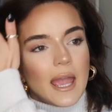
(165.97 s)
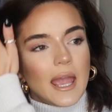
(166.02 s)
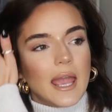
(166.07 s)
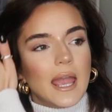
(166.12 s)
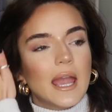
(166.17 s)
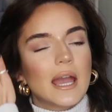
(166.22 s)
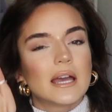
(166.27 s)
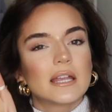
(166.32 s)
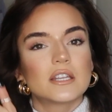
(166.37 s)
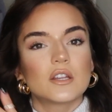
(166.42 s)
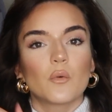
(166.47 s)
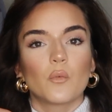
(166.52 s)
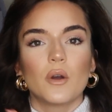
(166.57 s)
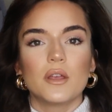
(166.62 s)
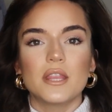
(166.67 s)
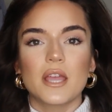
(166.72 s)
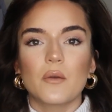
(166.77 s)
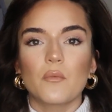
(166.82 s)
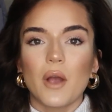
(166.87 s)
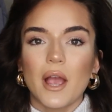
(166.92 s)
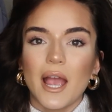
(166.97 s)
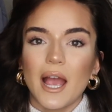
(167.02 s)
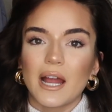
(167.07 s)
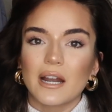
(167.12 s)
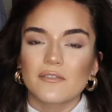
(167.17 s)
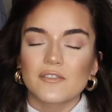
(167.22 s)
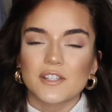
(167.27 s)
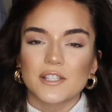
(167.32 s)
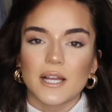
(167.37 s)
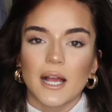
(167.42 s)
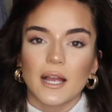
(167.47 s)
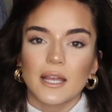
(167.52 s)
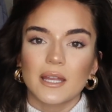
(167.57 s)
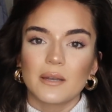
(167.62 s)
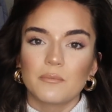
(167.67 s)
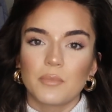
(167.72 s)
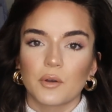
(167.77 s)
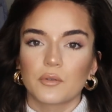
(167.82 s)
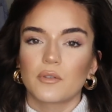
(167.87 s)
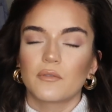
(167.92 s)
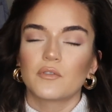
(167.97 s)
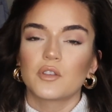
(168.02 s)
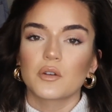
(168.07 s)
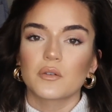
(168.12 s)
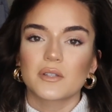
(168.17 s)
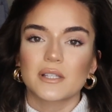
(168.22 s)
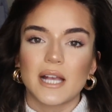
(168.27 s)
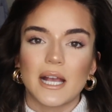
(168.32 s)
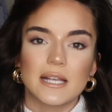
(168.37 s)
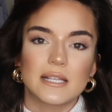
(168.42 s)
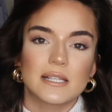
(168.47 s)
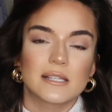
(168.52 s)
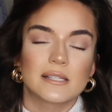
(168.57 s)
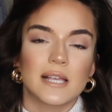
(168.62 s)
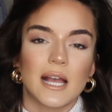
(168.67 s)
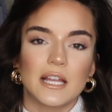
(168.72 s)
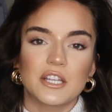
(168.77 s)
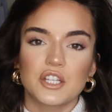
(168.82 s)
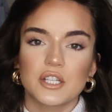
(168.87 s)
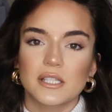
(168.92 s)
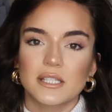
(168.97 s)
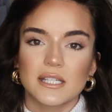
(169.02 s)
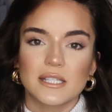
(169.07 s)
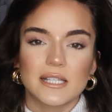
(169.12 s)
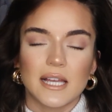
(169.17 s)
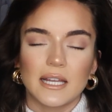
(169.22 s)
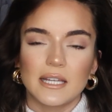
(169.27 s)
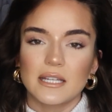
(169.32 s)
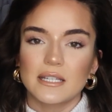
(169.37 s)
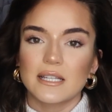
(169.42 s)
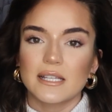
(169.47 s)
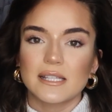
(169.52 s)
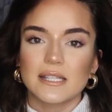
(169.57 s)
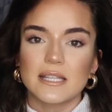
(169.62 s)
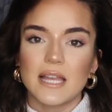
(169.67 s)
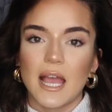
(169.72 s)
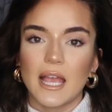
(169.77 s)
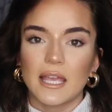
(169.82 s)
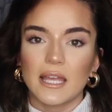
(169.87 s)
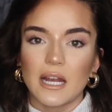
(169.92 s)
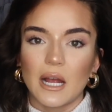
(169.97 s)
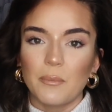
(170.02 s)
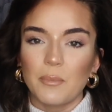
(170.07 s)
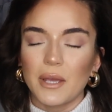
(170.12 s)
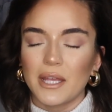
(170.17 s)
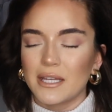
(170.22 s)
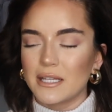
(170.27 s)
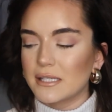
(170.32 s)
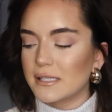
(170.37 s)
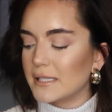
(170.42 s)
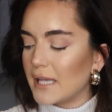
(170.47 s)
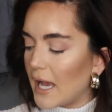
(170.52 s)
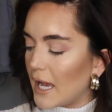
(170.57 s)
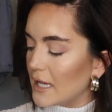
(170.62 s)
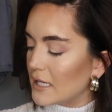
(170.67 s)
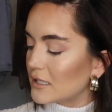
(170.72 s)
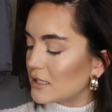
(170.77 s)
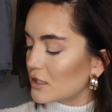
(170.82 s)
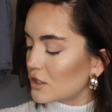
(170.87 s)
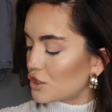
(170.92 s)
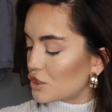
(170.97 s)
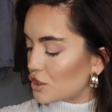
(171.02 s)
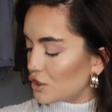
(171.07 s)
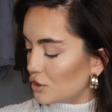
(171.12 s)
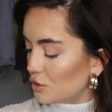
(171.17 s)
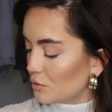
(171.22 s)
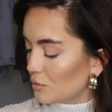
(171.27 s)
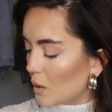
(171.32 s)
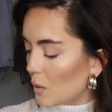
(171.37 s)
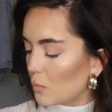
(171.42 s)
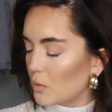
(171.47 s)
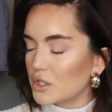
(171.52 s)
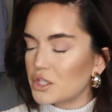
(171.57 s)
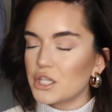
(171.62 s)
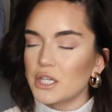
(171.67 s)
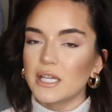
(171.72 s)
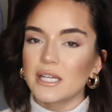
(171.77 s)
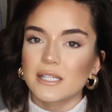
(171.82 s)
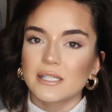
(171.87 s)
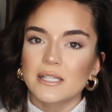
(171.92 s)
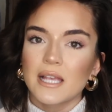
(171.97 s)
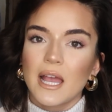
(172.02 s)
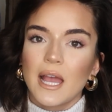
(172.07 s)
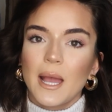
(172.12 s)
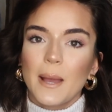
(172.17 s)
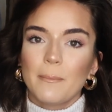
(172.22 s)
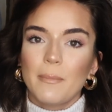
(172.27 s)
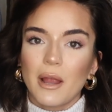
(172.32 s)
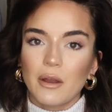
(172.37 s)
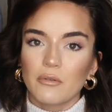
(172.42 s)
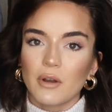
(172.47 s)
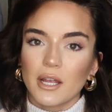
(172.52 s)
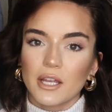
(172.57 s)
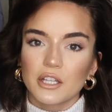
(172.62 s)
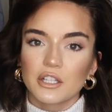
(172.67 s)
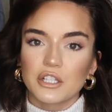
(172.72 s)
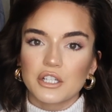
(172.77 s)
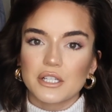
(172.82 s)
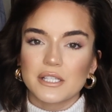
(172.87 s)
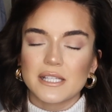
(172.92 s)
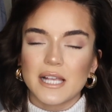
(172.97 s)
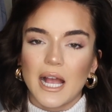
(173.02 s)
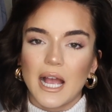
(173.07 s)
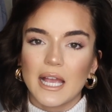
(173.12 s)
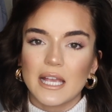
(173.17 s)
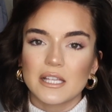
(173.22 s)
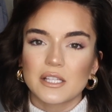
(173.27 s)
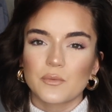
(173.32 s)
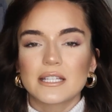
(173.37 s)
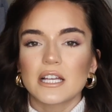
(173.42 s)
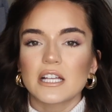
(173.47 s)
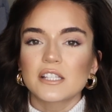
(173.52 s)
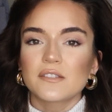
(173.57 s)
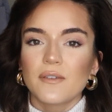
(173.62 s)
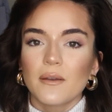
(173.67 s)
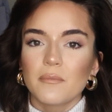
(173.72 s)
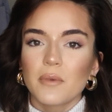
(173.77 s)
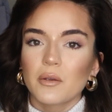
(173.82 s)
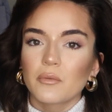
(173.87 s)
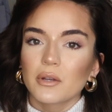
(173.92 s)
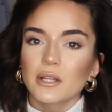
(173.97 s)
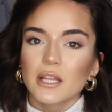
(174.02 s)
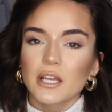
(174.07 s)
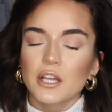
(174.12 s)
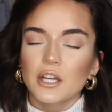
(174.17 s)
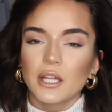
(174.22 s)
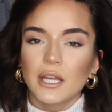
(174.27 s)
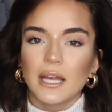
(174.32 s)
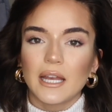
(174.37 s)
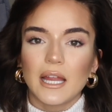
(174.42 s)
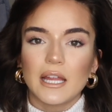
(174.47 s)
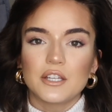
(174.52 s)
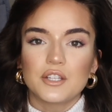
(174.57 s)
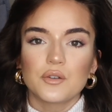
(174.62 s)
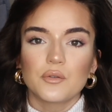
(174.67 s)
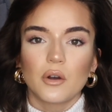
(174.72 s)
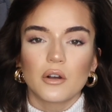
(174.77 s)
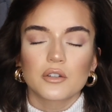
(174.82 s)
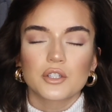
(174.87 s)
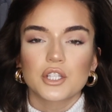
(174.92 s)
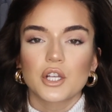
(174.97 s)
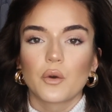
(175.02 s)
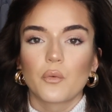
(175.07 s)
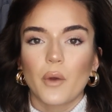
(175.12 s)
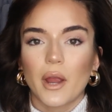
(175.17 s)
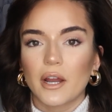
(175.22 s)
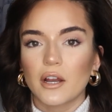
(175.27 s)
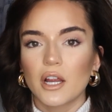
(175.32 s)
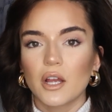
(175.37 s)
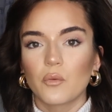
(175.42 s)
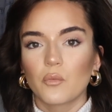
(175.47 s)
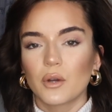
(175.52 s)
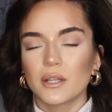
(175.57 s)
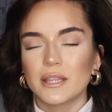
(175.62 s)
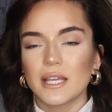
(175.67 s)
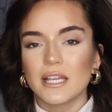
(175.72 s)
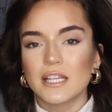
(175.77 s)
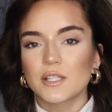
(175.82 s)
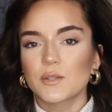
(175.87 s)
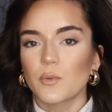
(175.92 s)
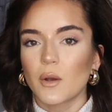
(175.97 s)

And when they went out of stock in both of those sizes, I just decided to snag it up in a size 2, which is my regular size. It does fit me really good, and I do also wear it with a